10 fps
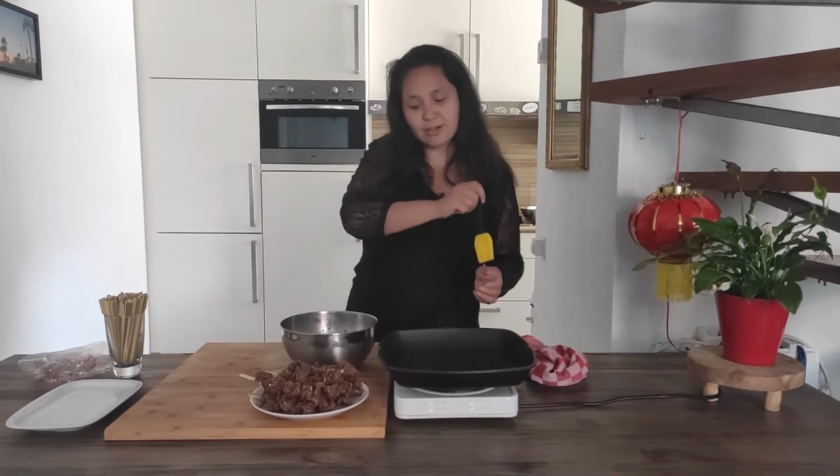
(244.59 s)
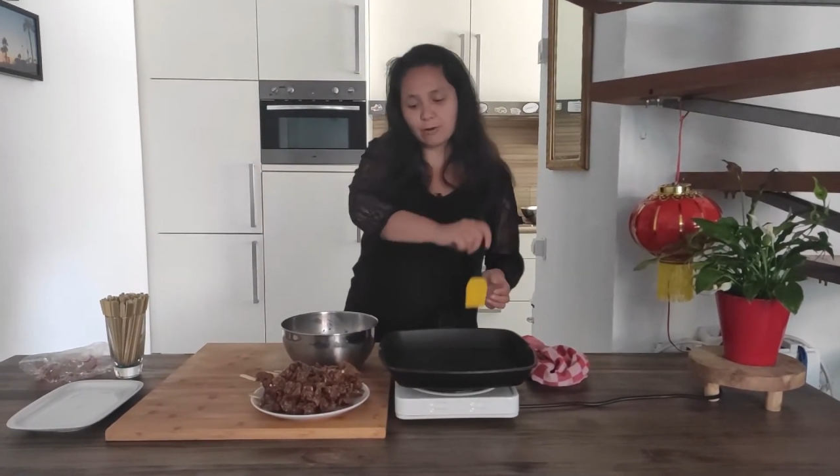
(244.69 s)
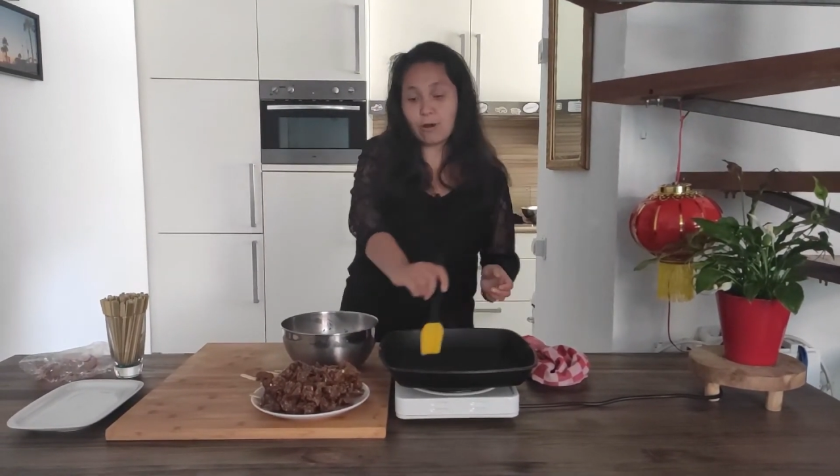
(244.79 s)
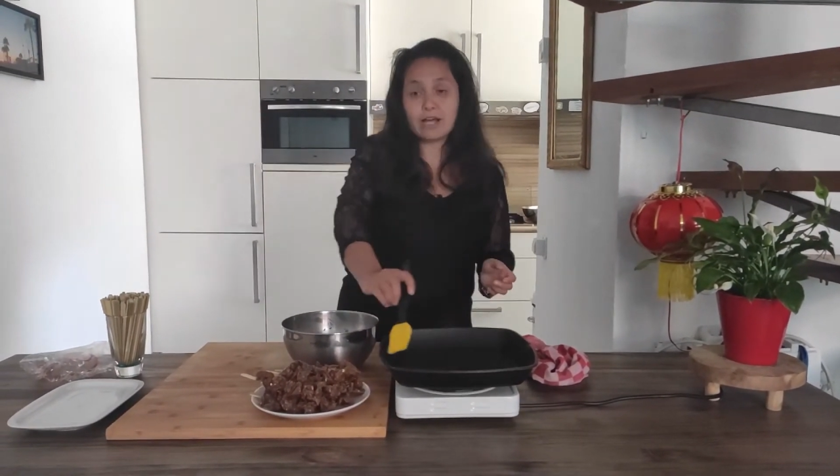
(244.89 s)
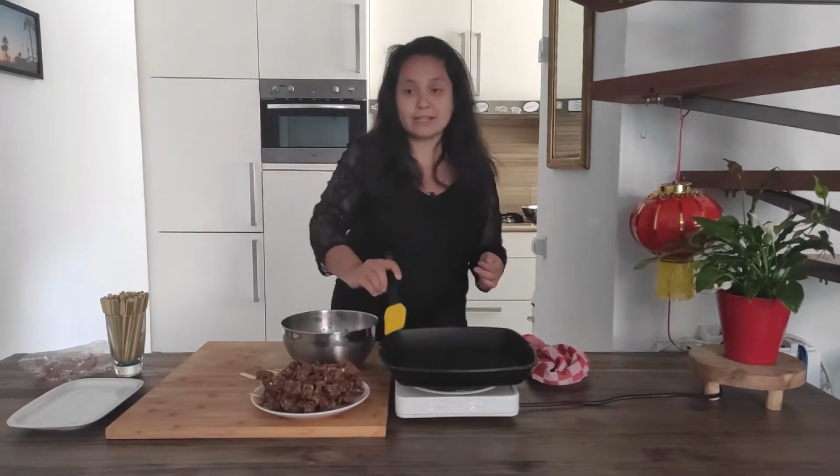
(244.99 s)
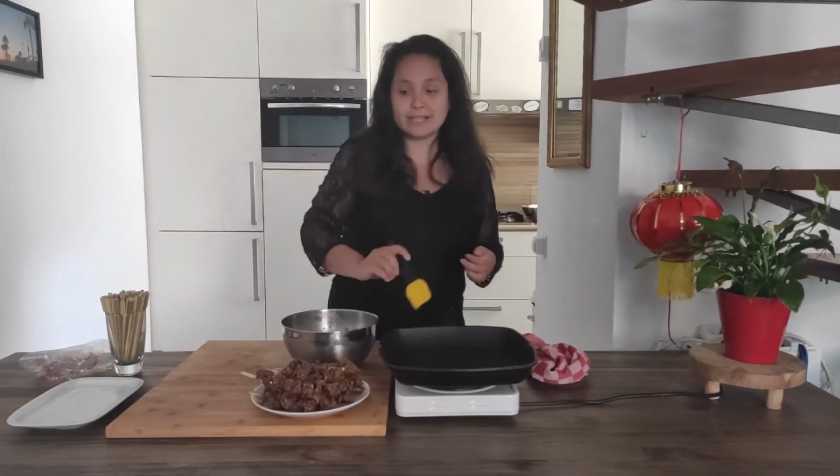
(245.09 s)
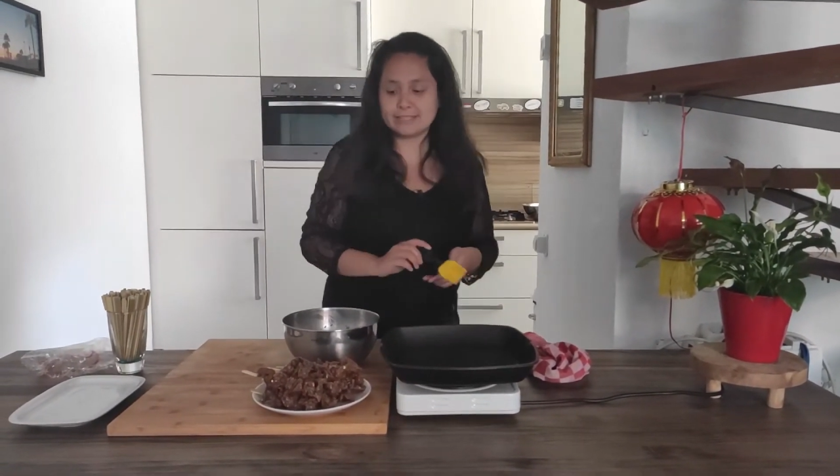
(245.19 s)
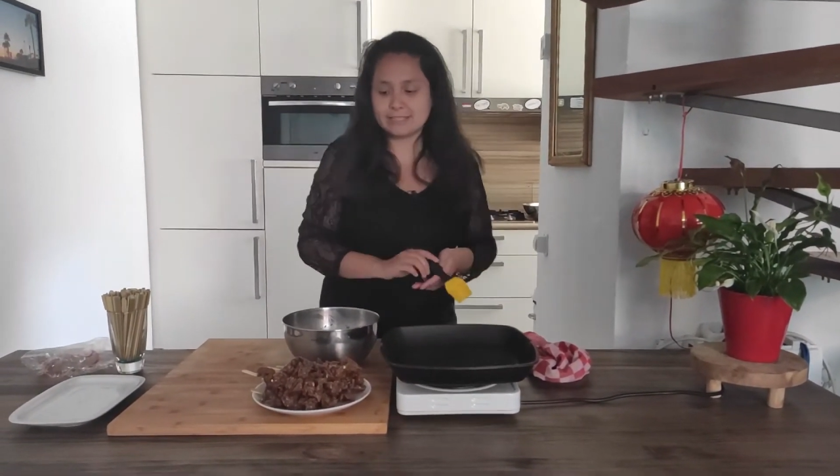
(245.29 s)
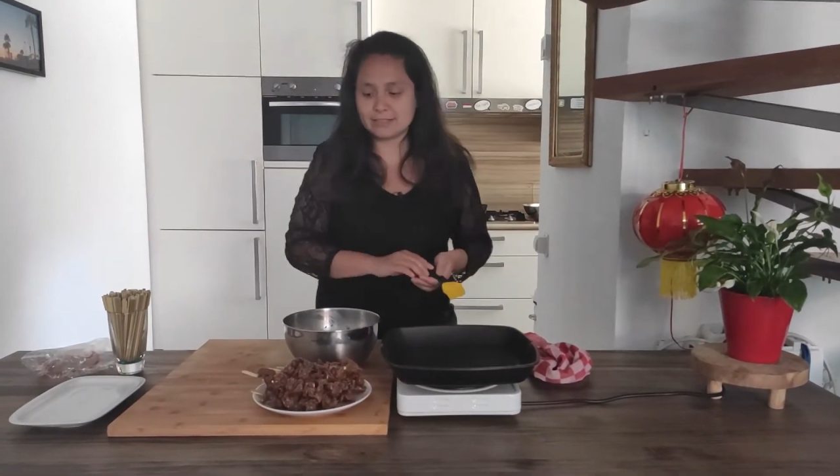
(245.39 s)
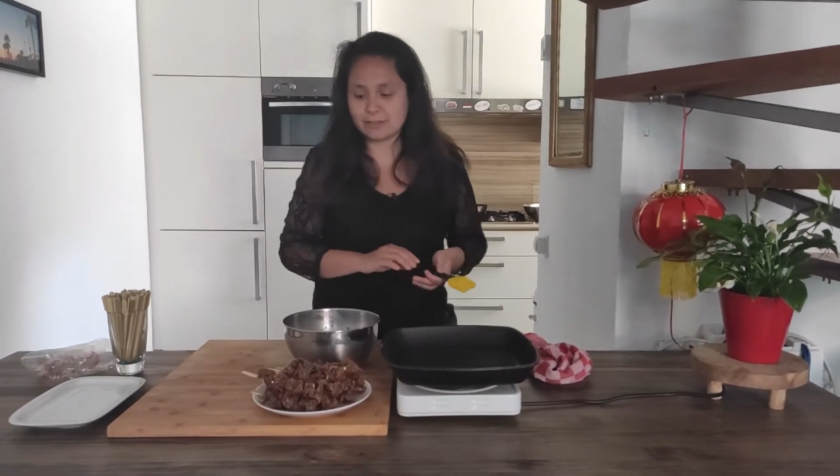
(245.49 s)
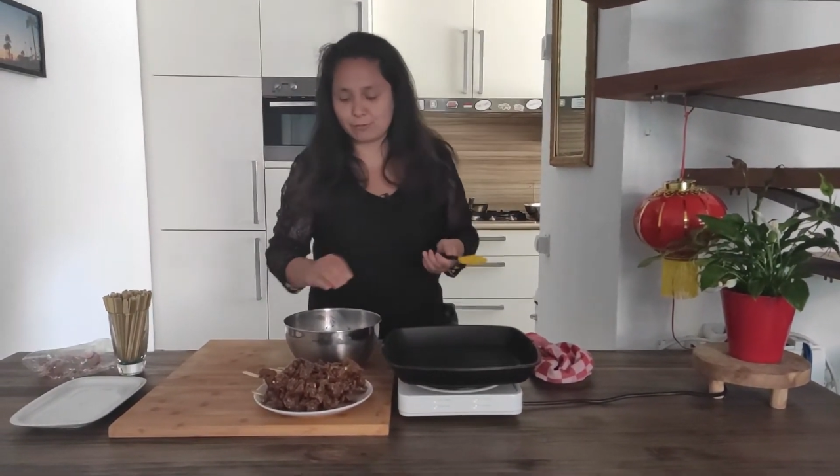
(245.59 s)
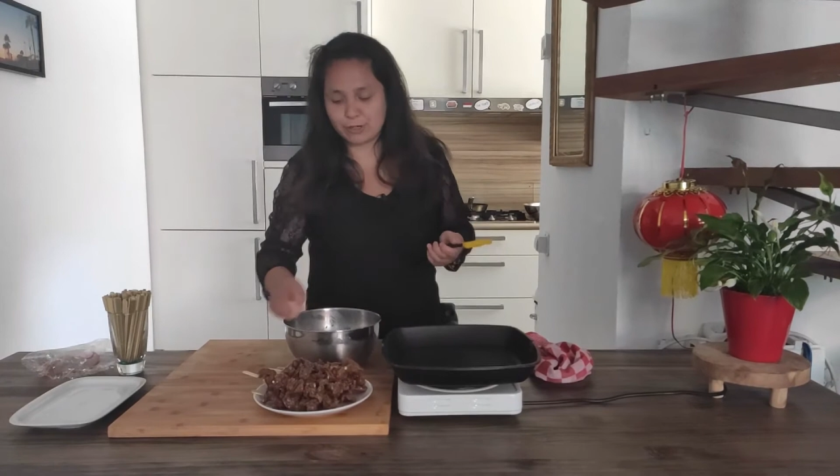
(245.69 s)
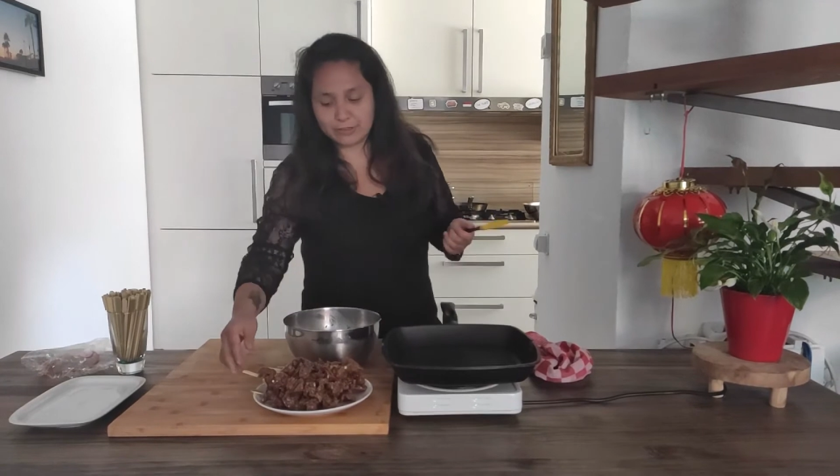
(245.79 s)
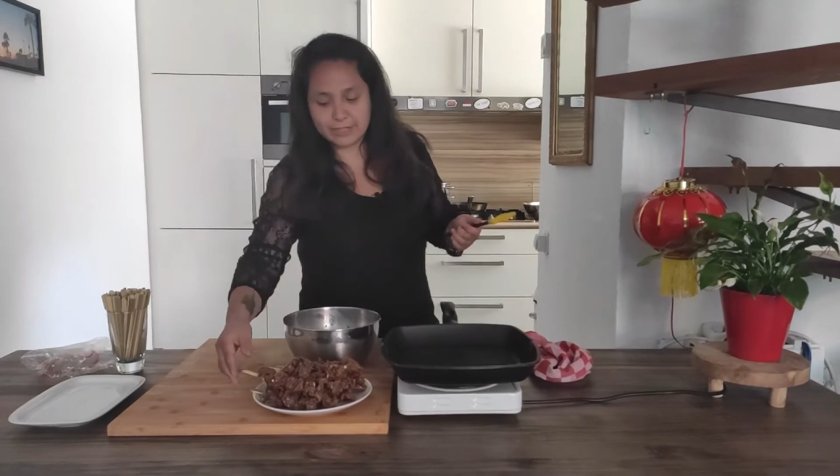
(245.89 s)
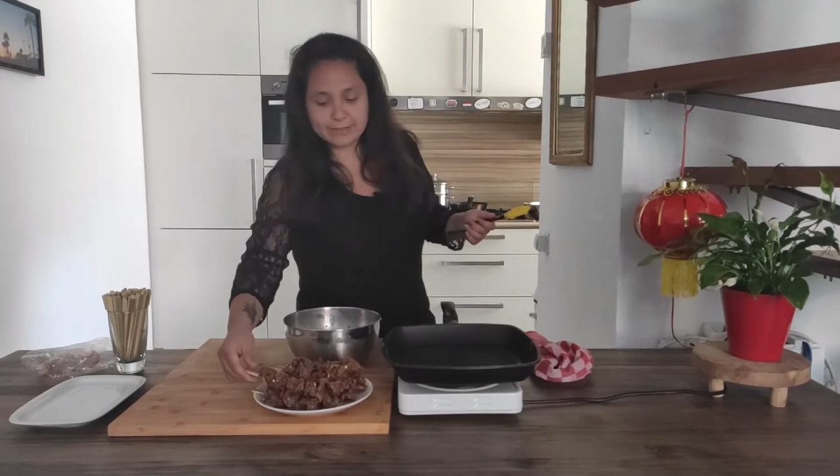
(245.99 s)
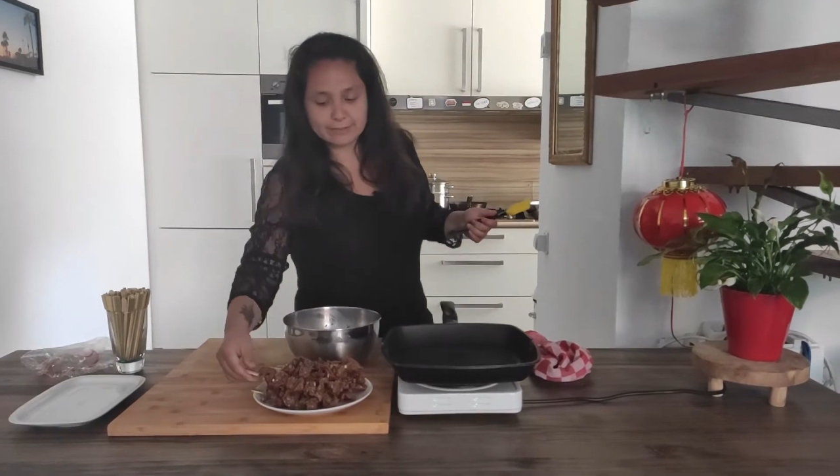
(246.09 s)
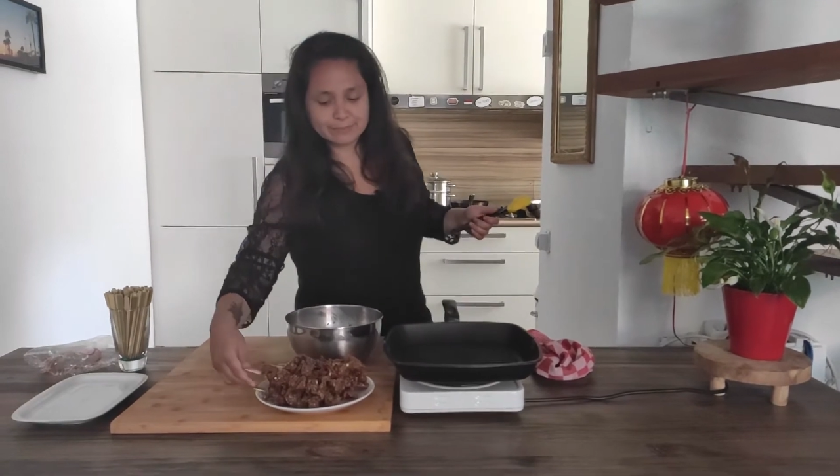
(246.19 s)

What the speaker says: while it's griddling.